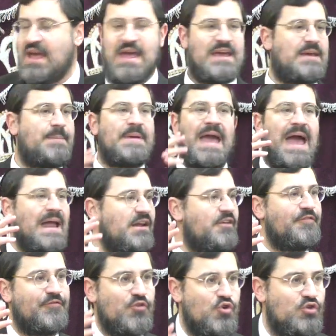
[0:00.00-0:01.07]
It could be any
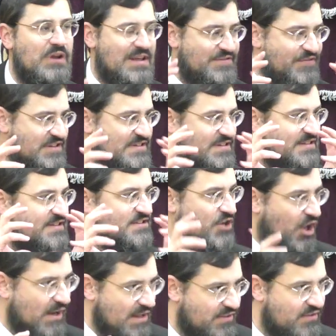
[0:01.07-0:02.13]
food. As it's a
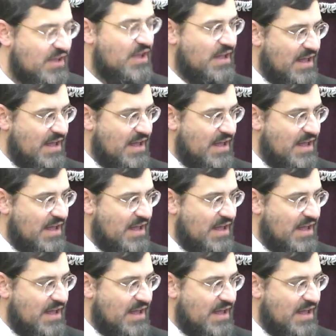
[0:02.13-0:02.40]
solid,